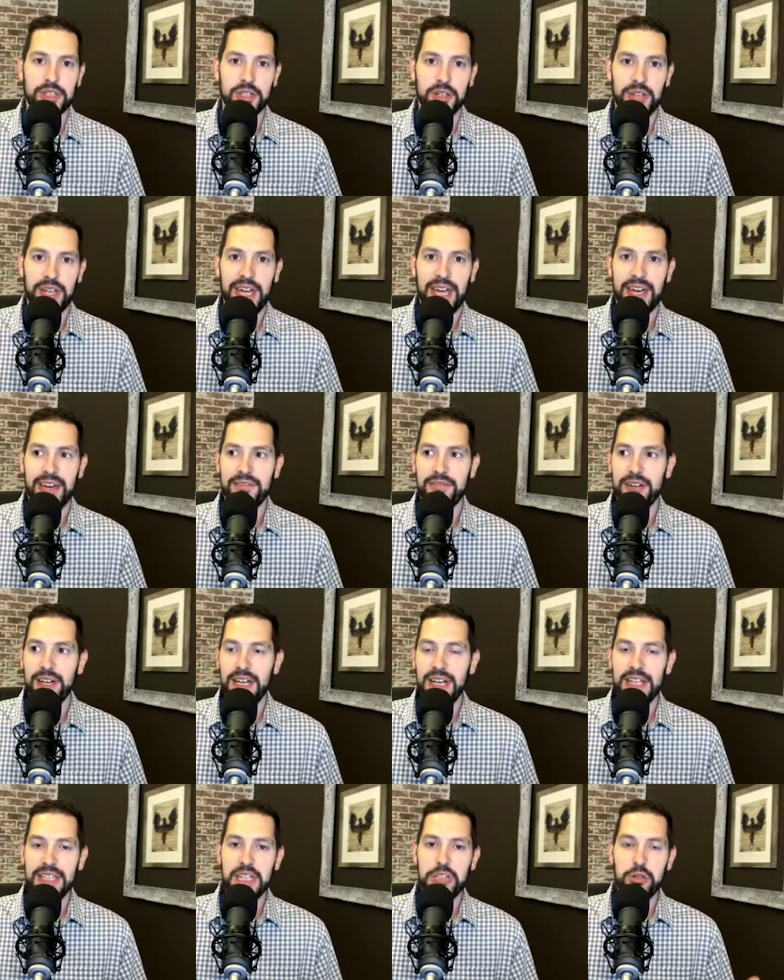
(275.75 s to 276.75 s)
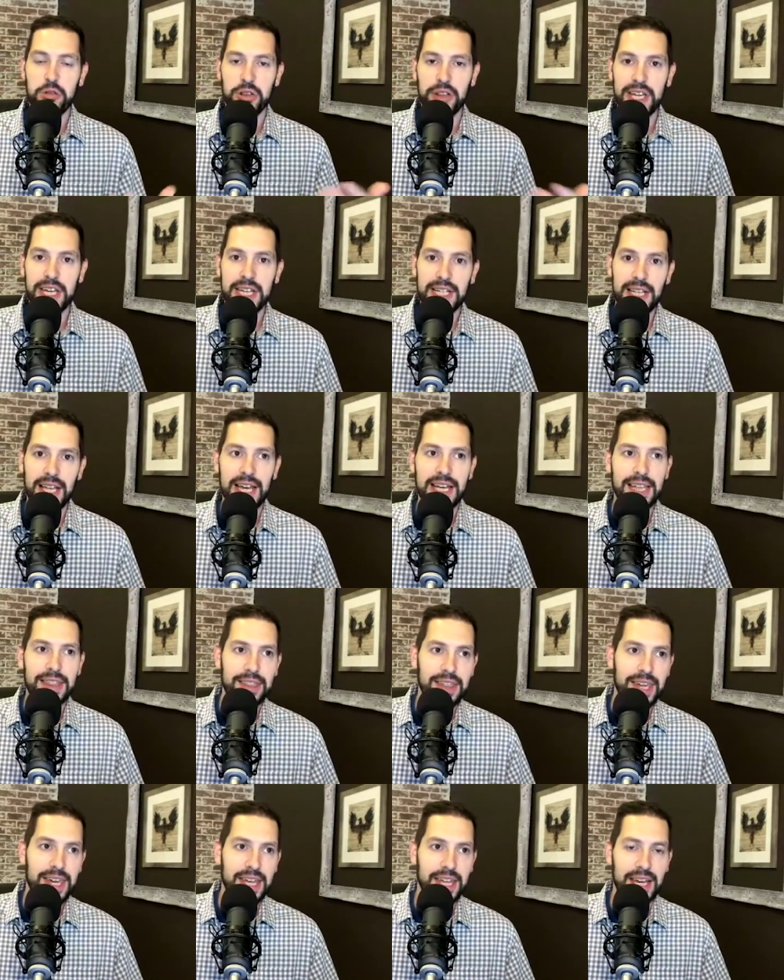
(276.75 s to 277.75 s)
They do the landline
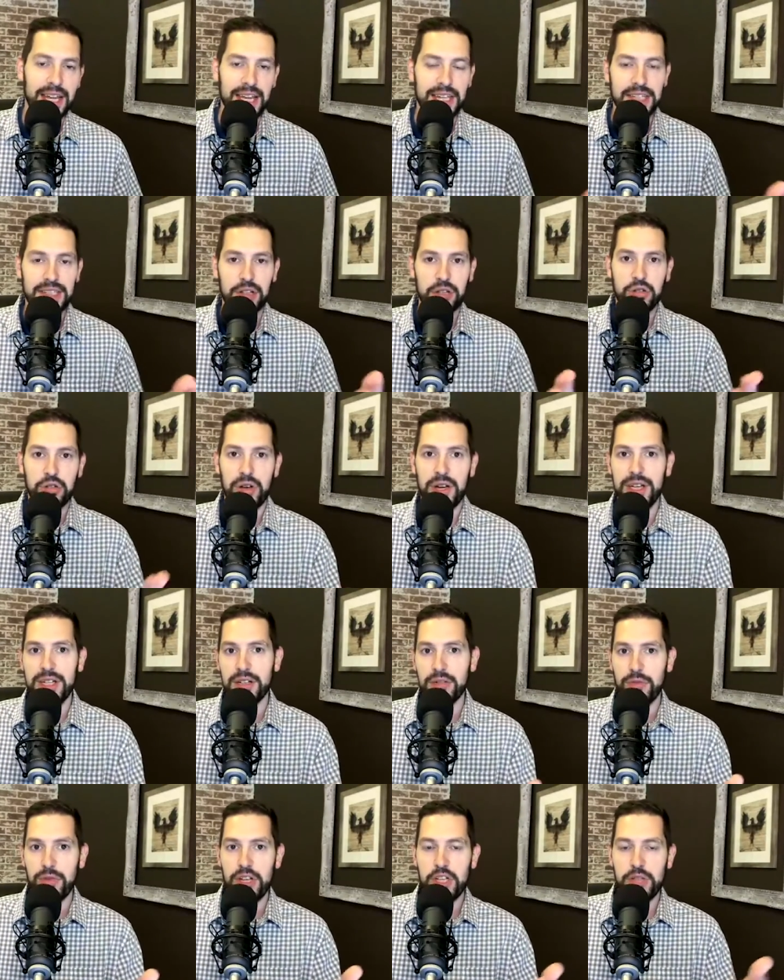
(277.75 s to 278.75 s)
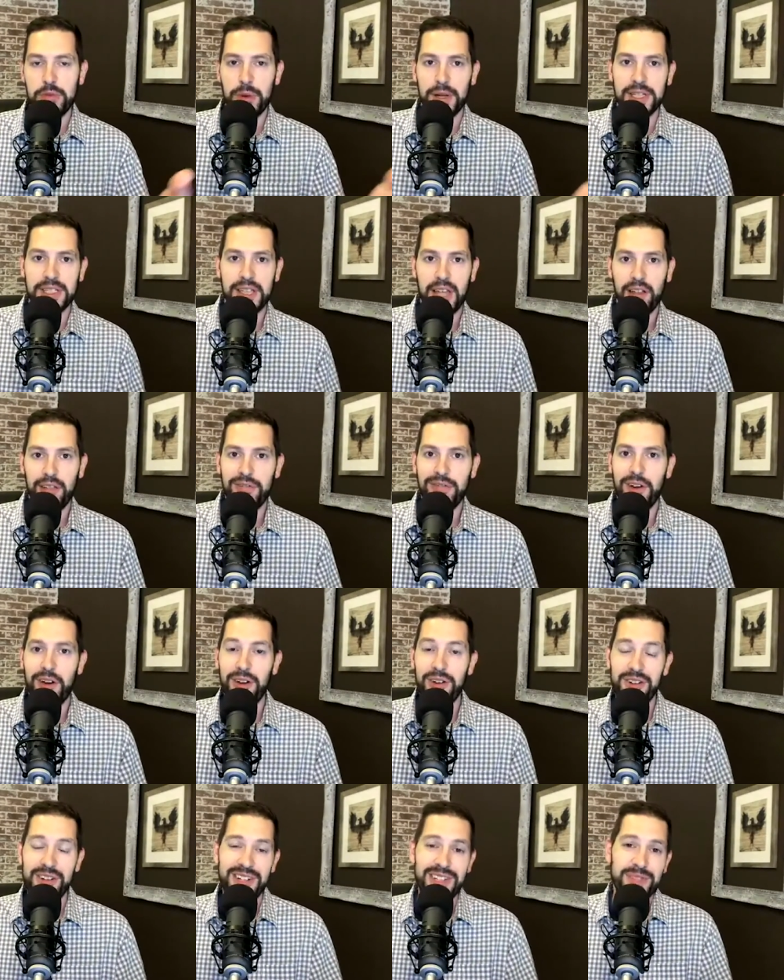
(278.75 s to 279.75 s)
thing, and I guess they're trying to reach by cell
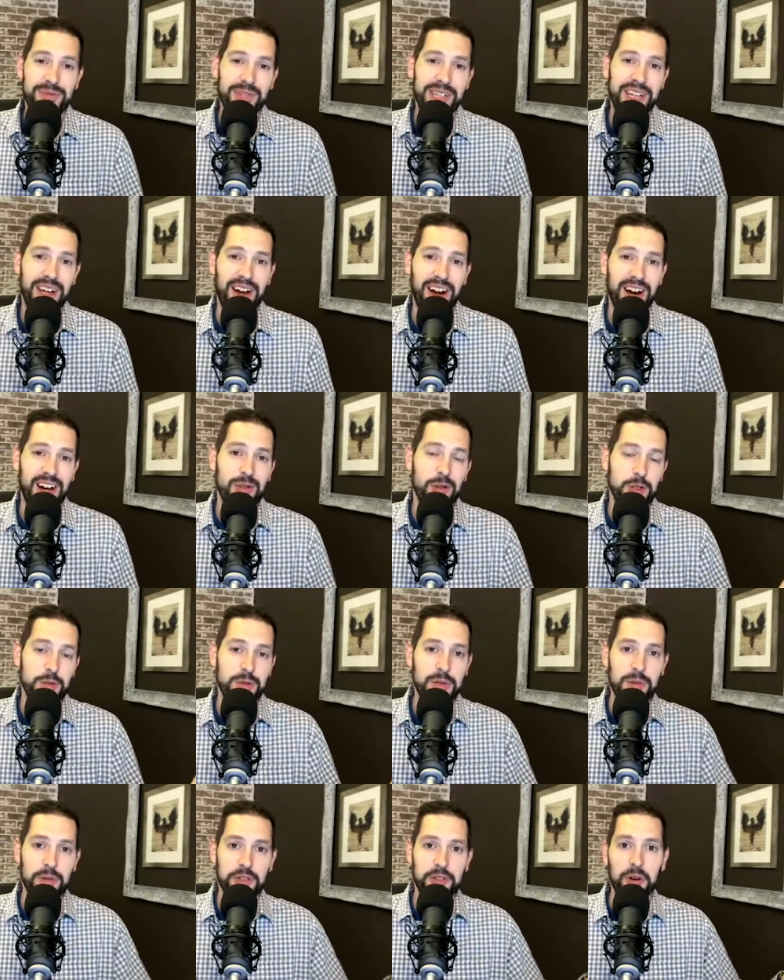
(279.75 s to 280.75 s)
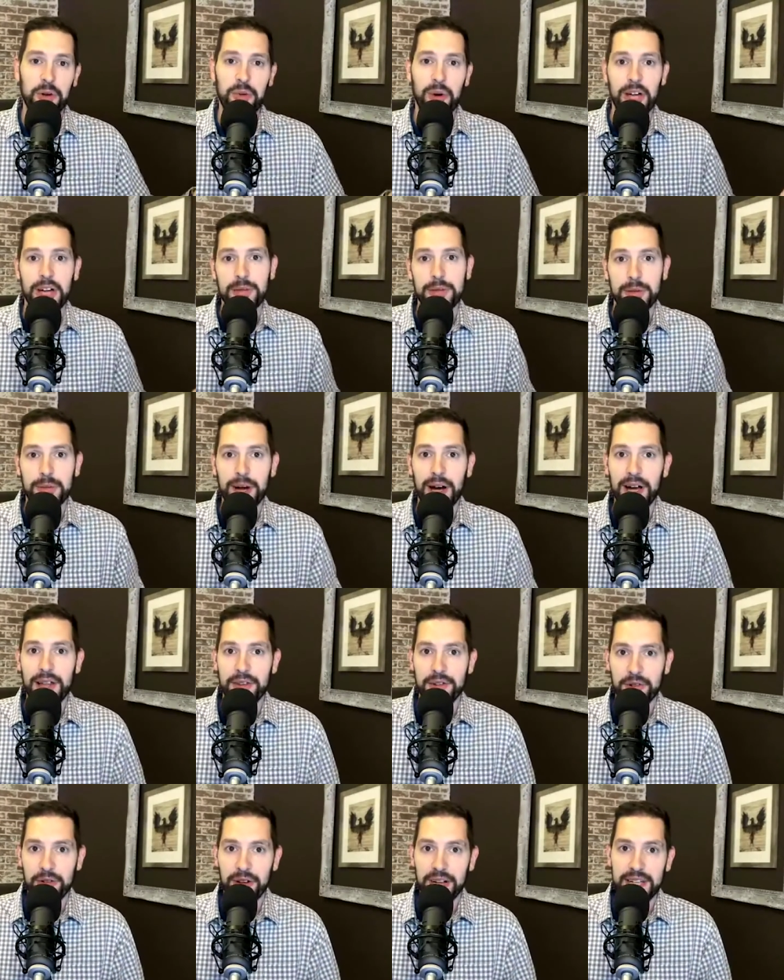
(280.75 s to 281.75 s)
phone, and it's really hard. Most people don't want to be
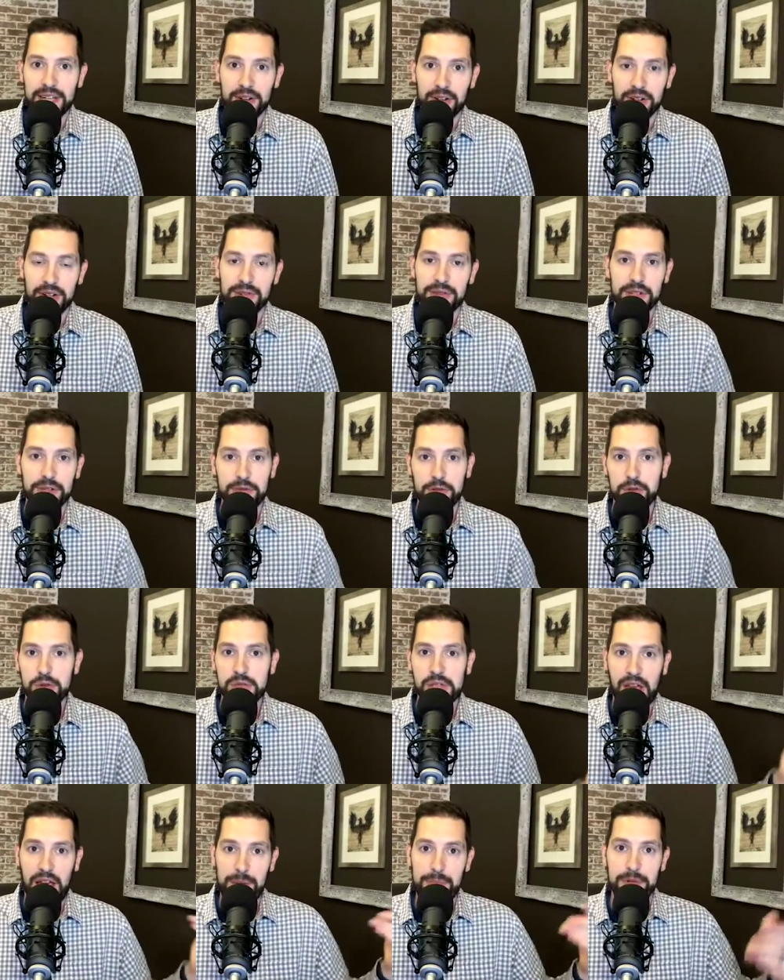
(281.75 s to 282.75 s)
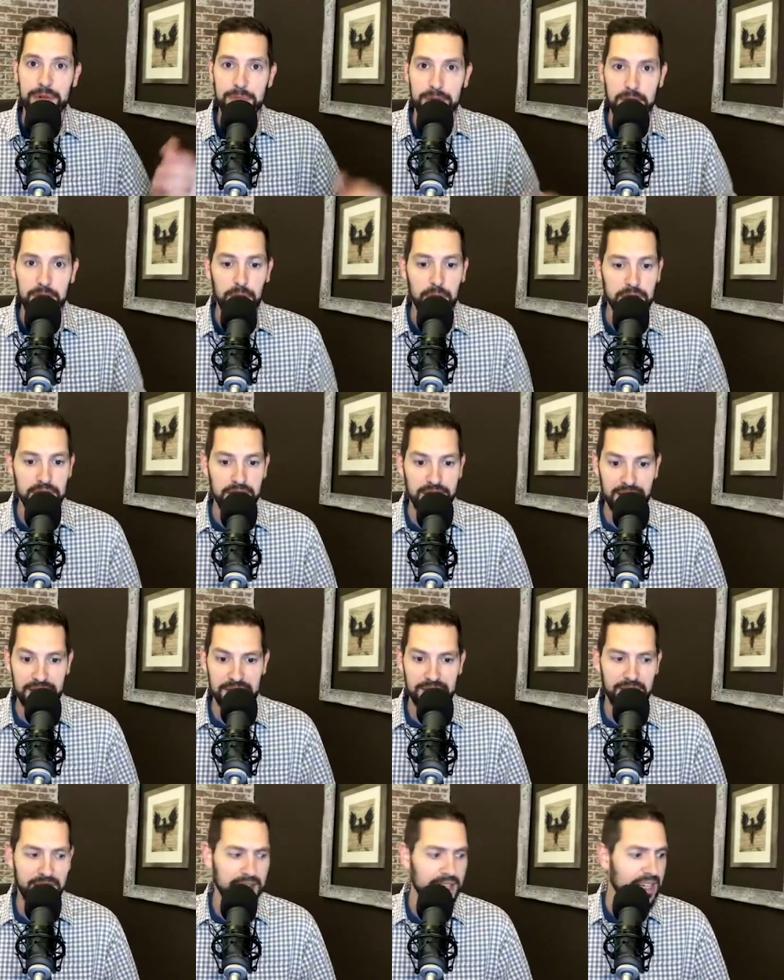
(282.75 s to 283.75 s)
bothered, right? Or even if you just happen to be the one that they
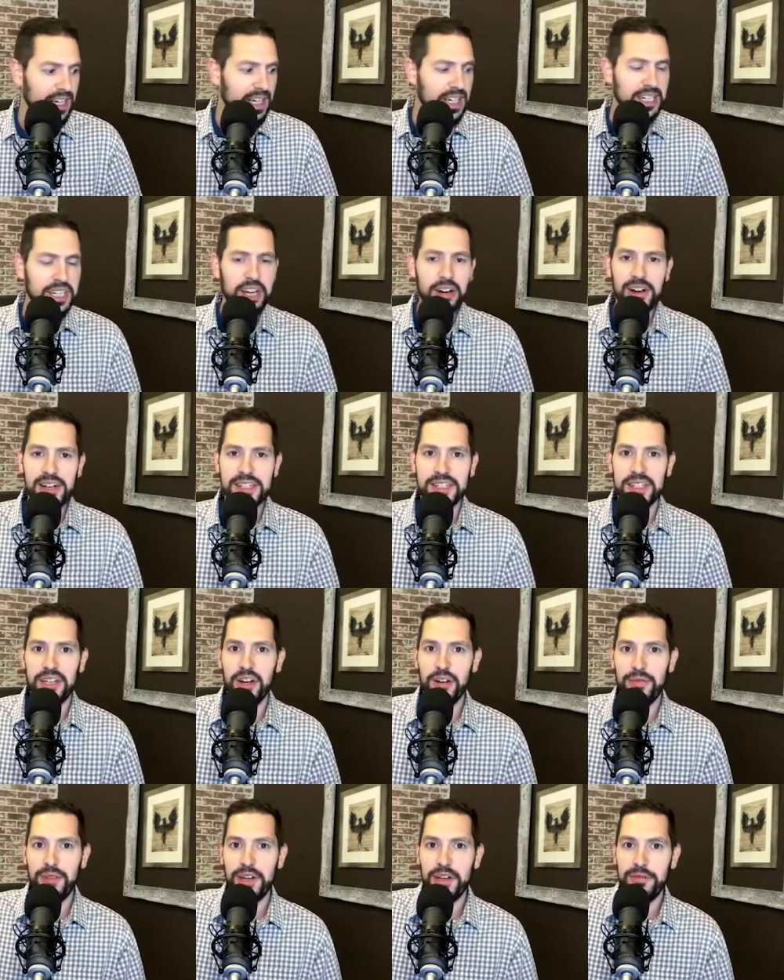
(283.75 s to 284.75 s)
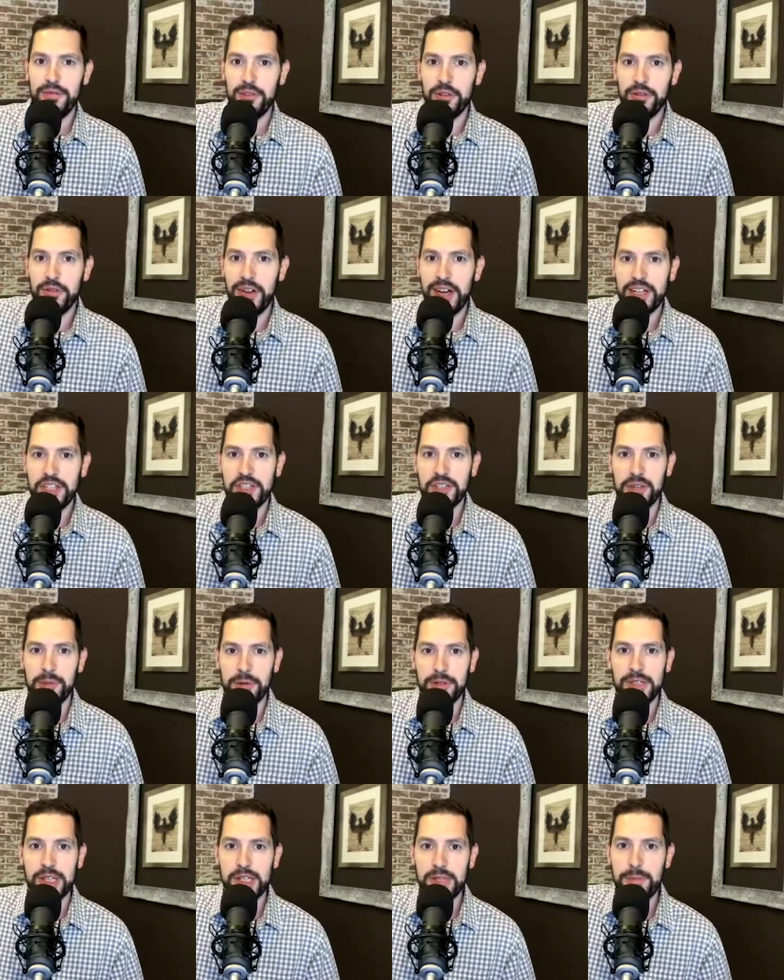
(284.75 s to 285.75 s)
call. Curious to know if any of you have actually
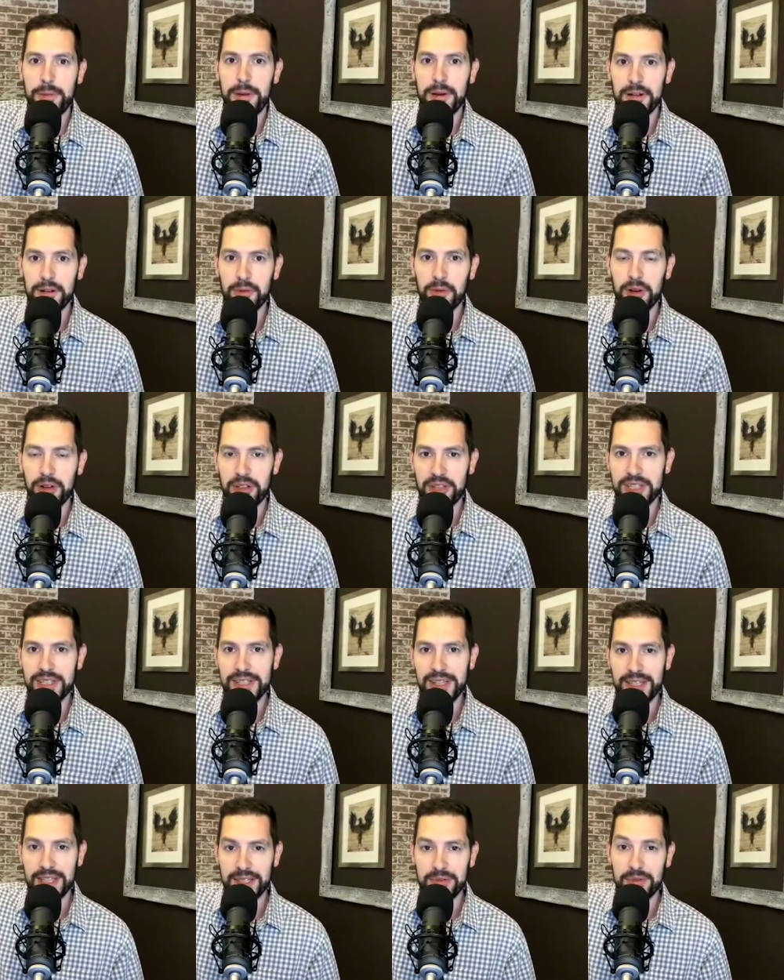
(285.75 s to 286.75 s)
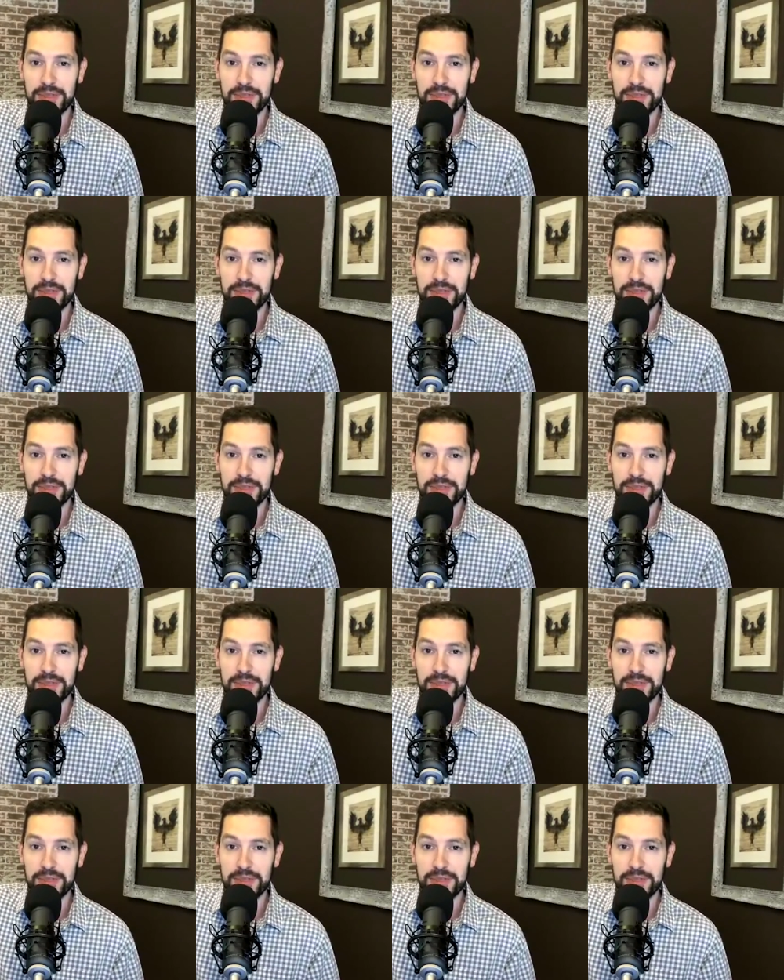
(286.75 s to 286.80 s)
participated in one of these things.